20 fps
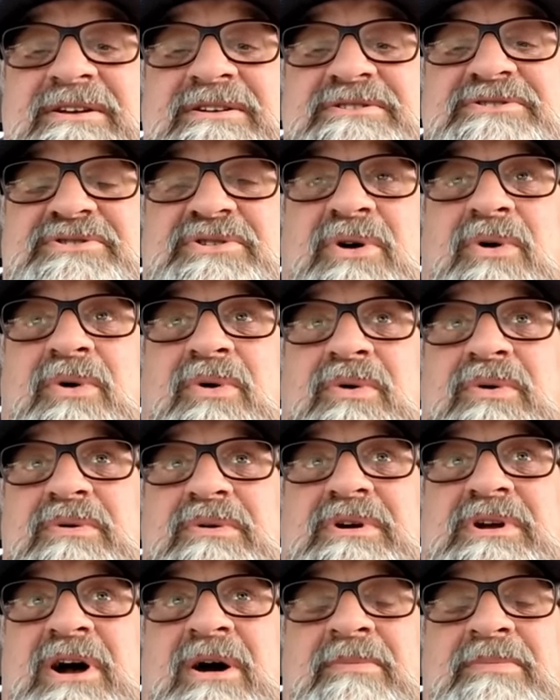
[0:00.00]
So
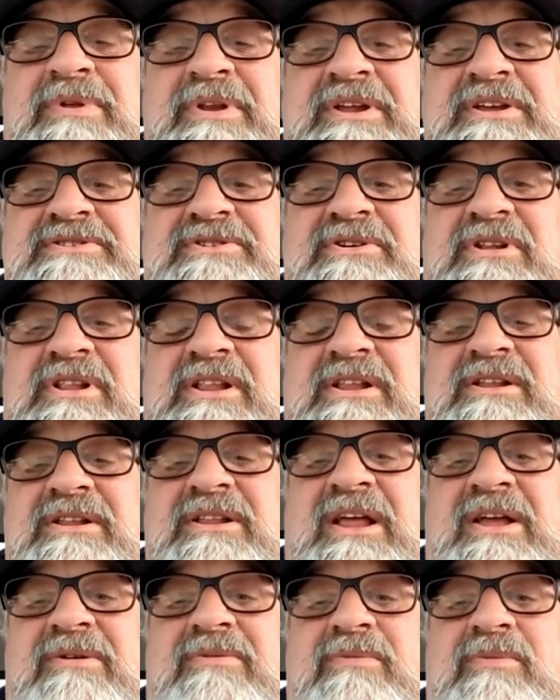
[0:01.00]
companies are
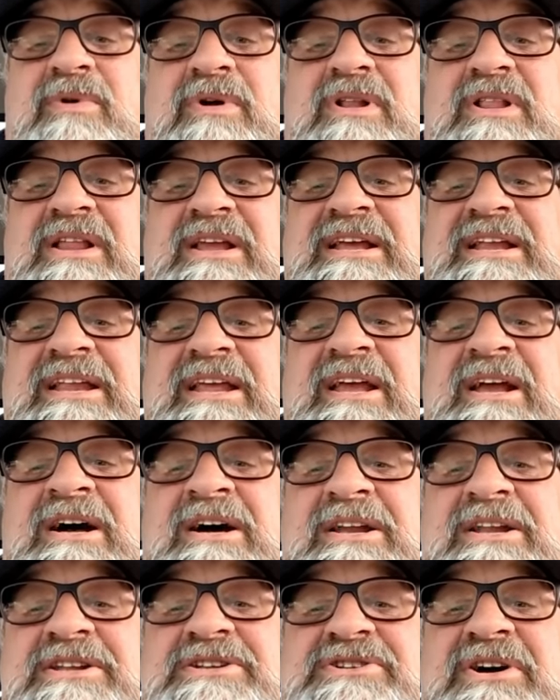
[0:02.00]
like, we're leaning
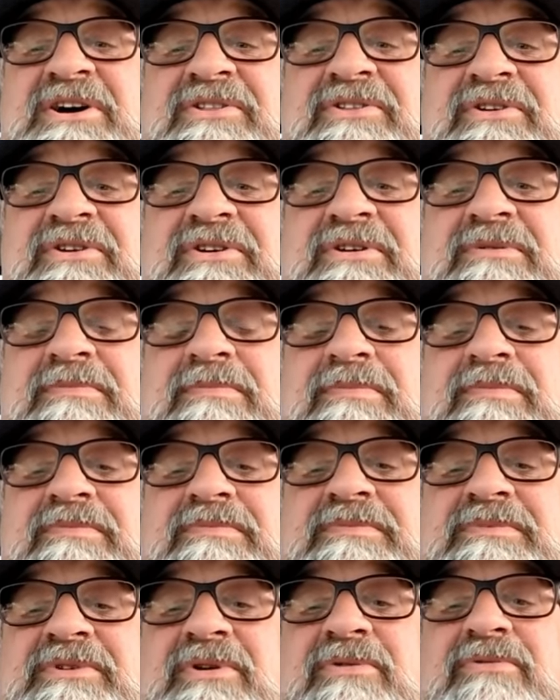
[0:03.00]
on each other
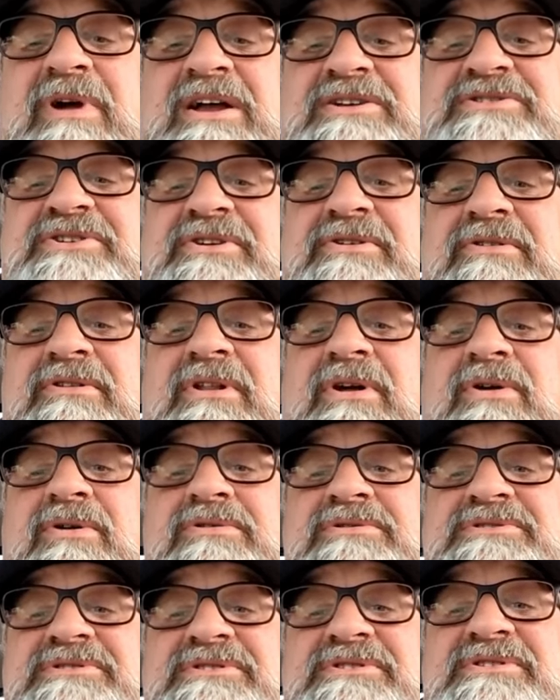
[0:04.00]
to rescue
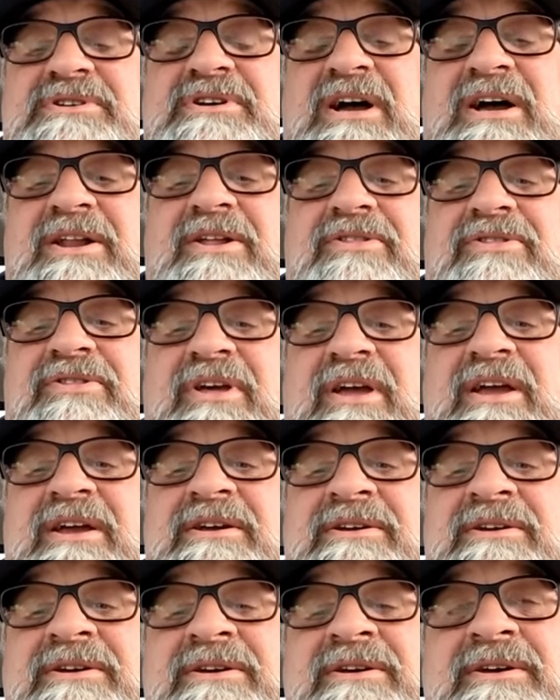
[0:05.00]
loads kind of thing.
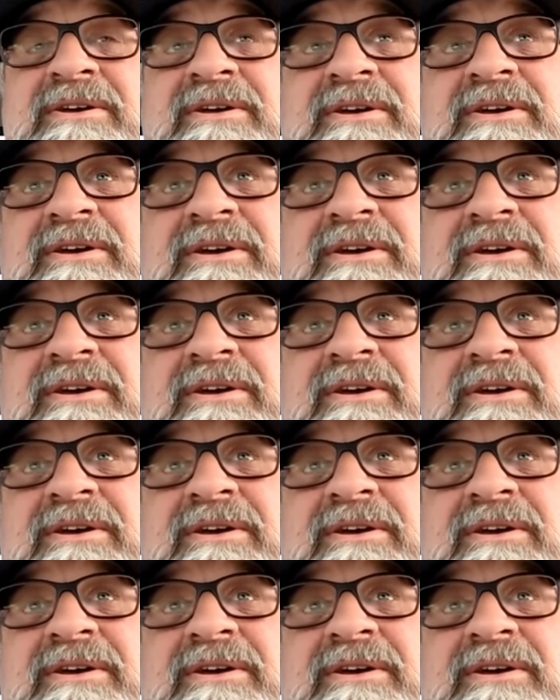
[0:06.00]
Right.